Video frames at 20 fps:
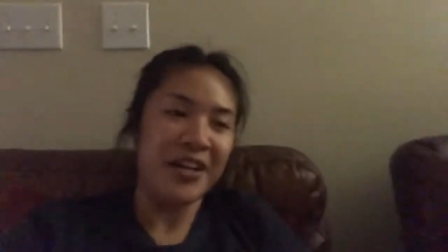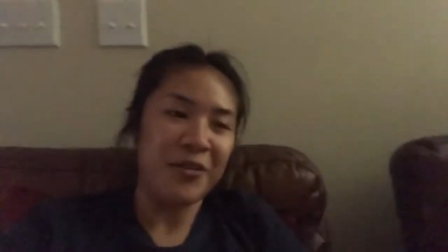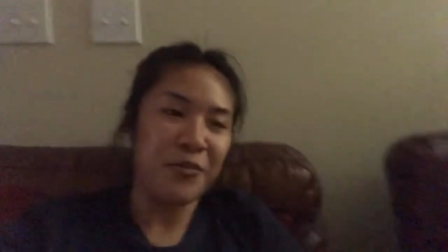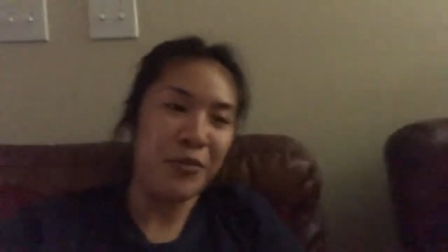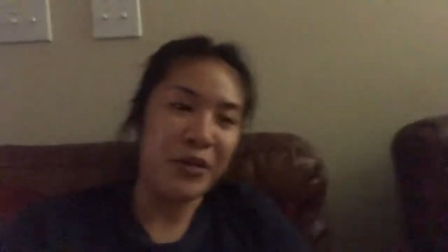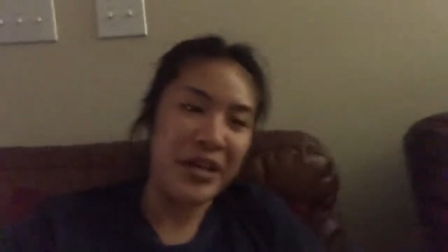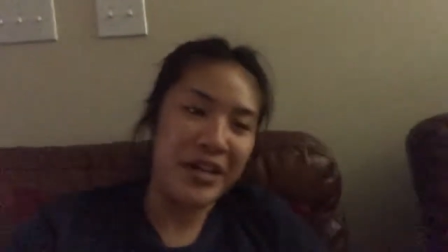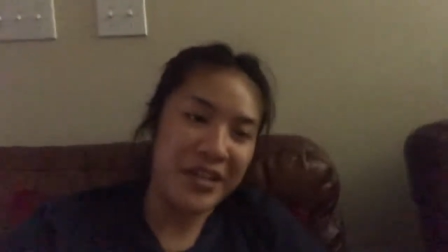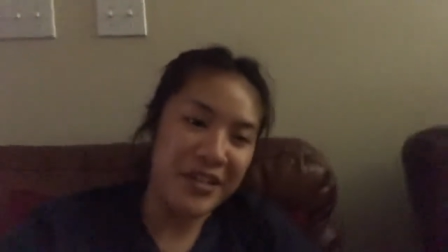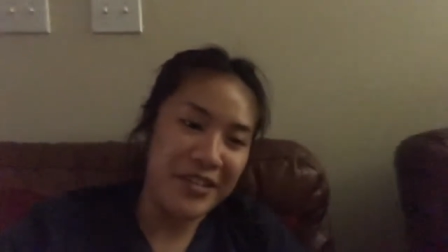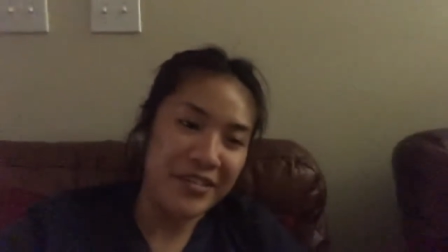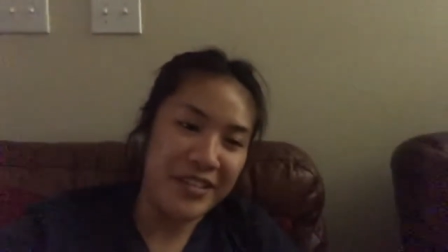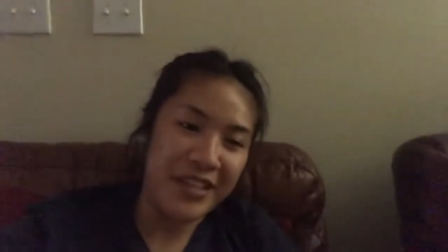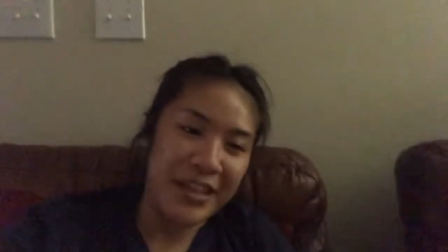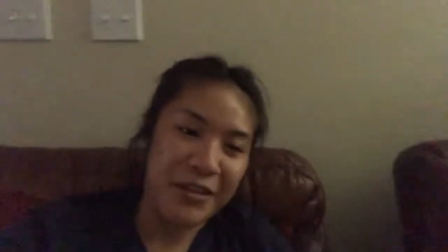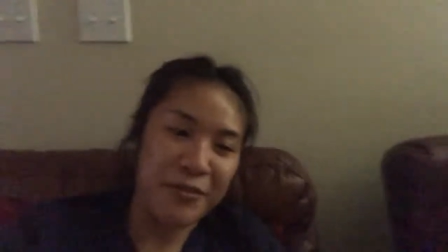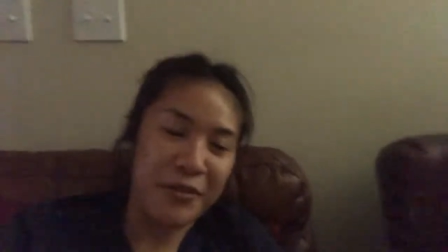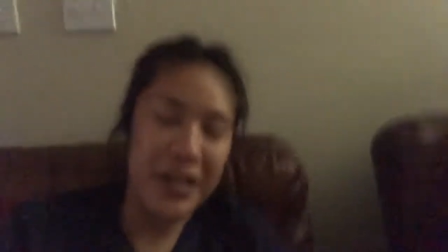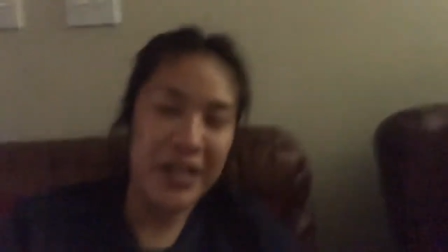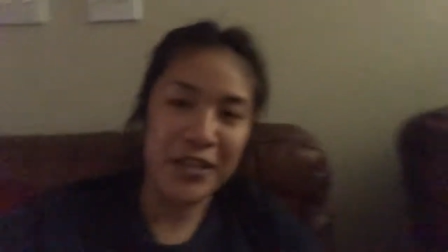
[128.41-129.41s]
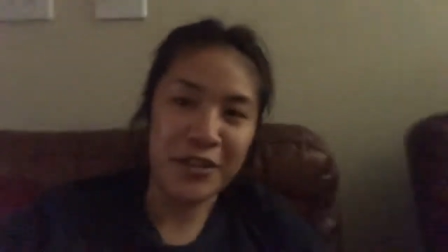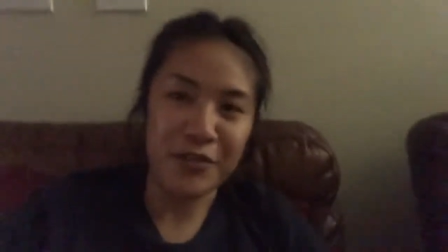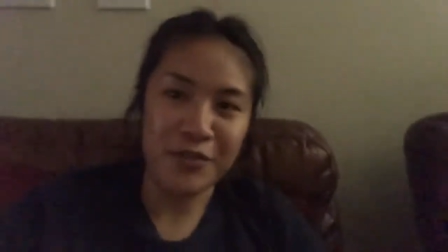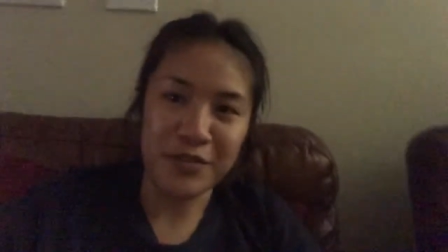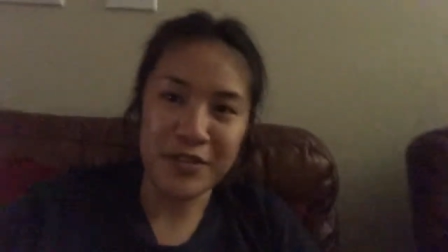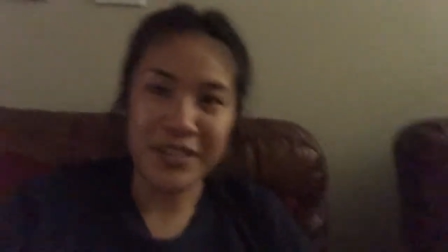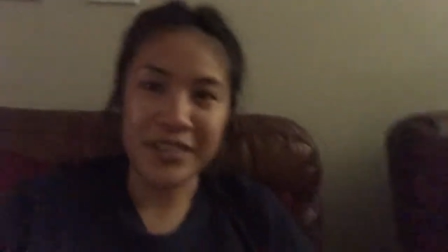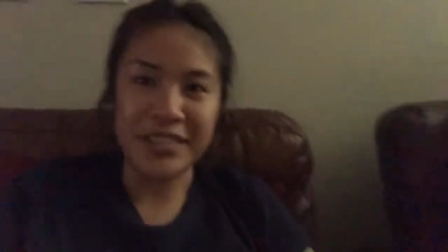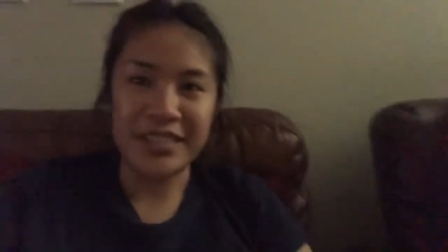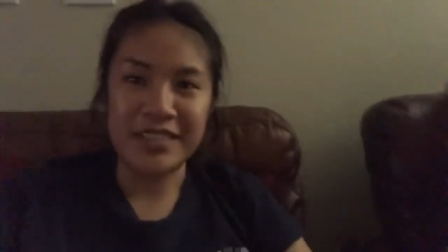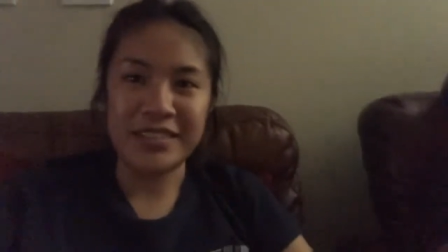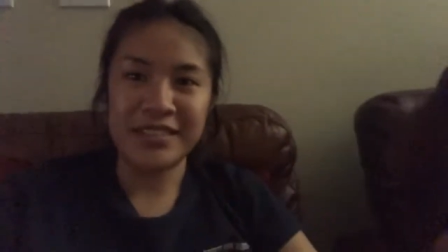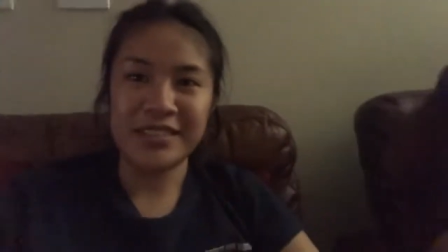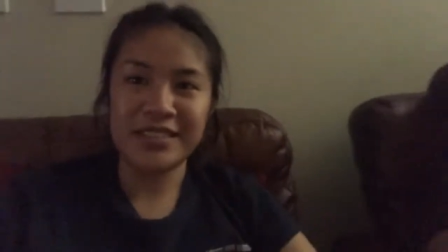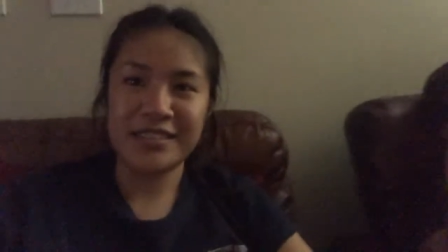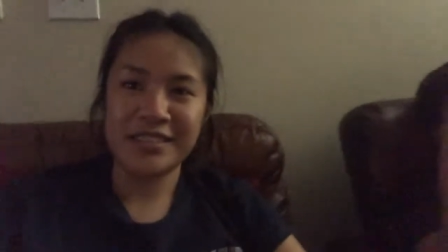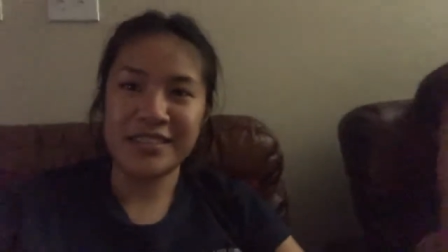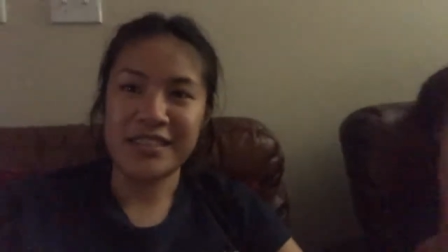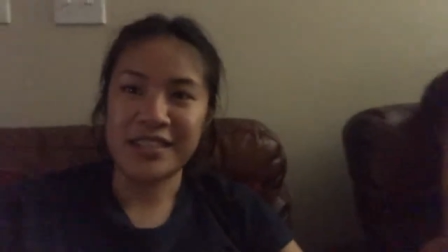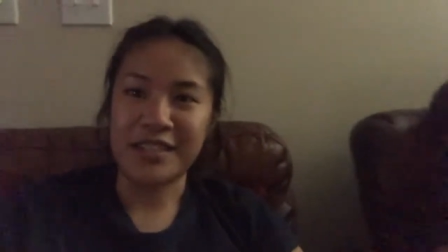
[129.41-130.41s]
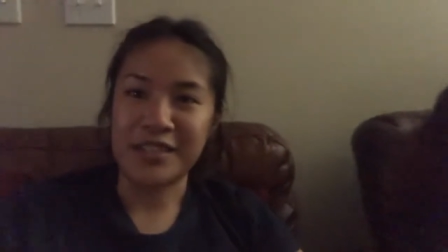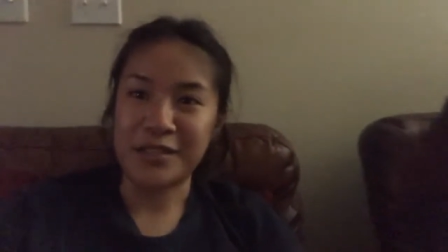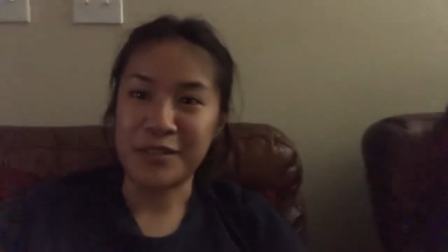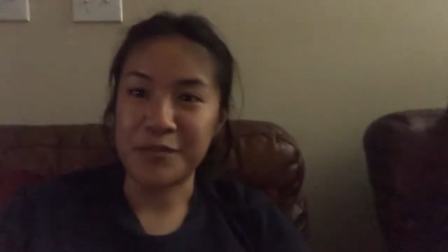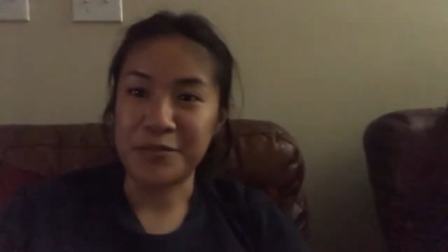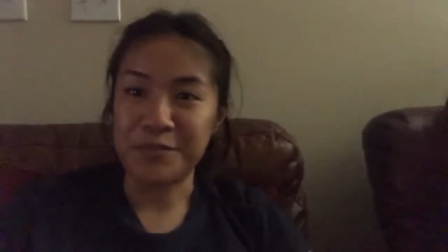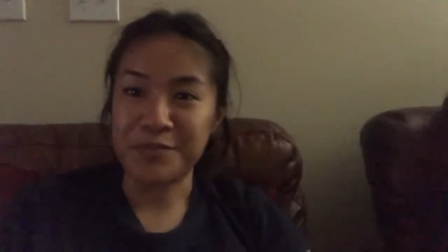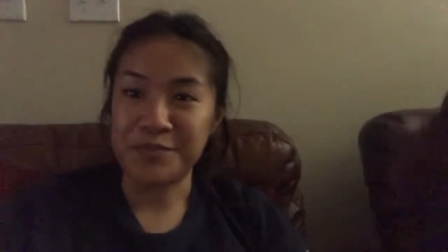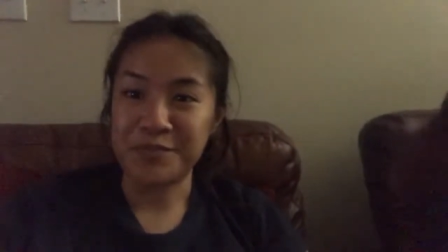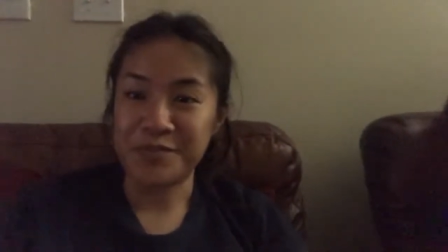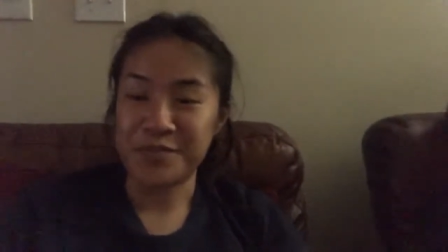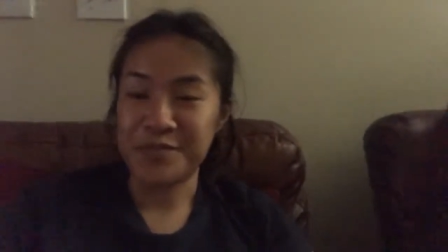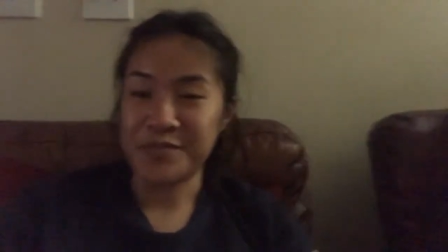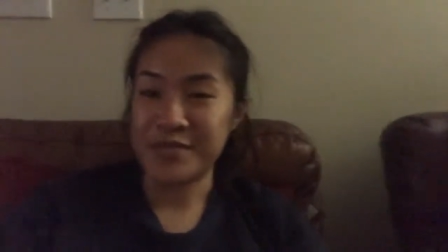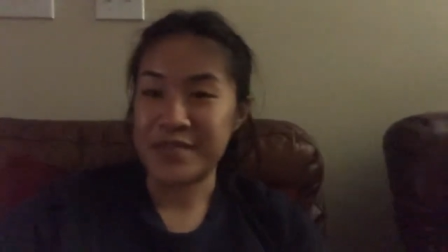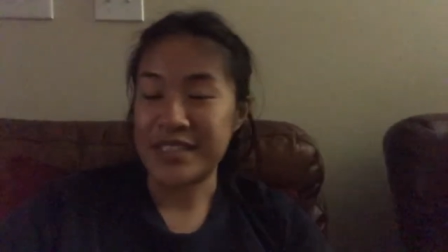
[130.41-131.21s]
where they ran over this um,